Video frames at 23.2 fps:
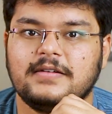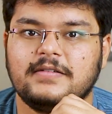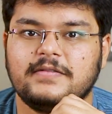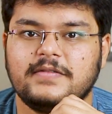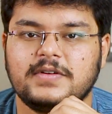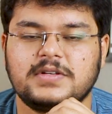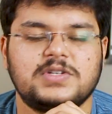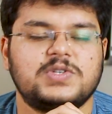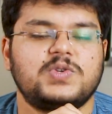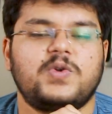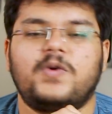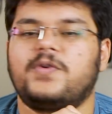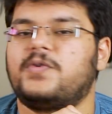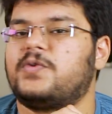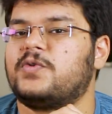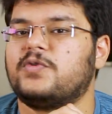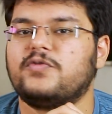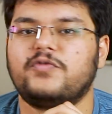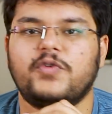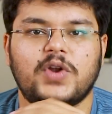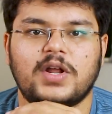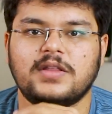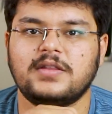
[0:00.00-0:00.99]
which is not true
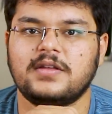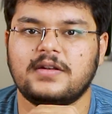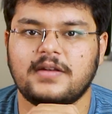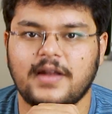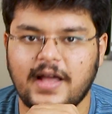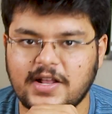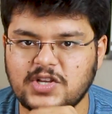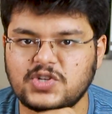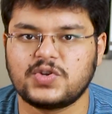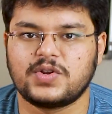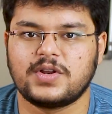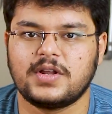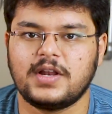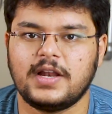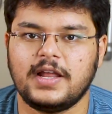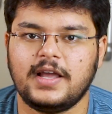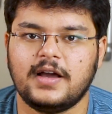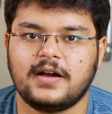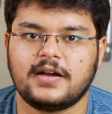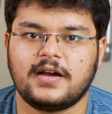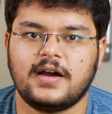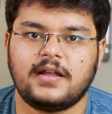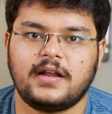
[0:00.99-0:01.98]
for other naturally
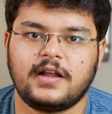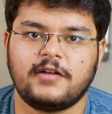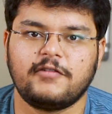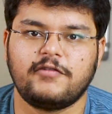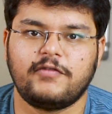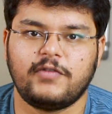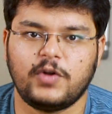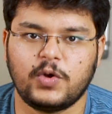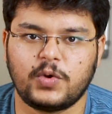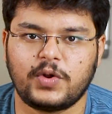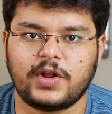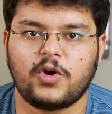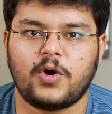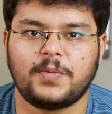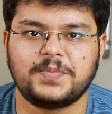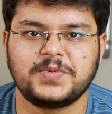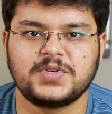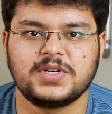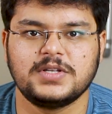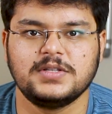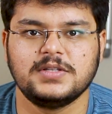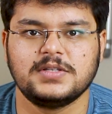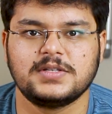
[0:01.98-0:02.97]
occurring flooring
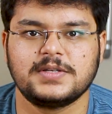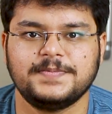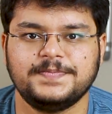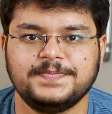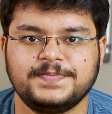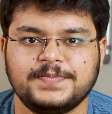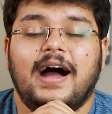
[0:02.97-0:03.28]
options.